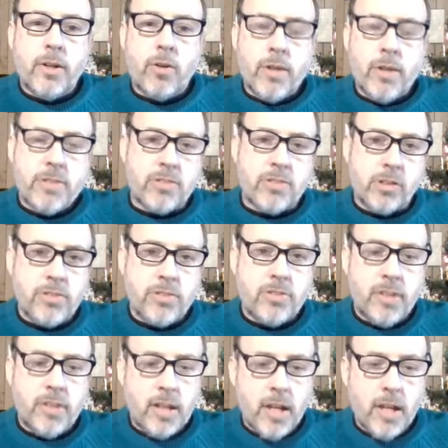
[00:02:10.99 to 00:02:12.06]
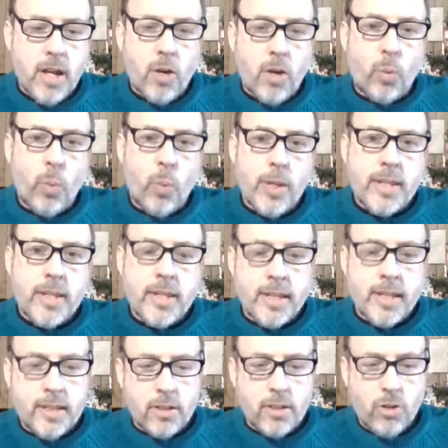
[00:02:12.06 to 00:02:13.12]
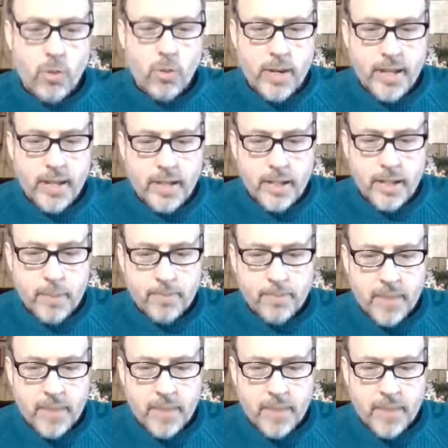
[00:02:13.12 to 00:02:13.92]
Christos, written in Greek,